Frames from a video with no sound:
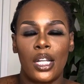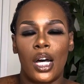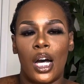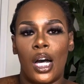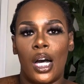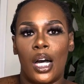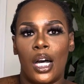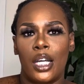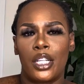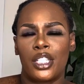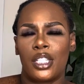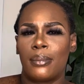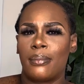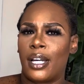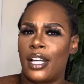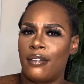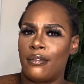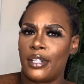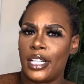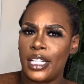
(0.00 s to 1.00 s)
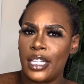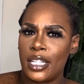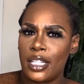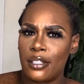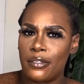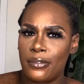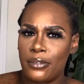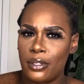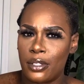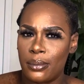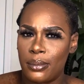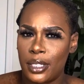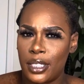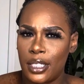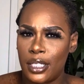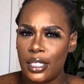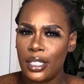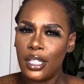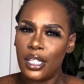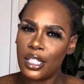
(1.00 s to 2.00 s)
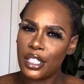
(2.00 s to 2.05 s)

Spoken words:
Do you mind reading it for me?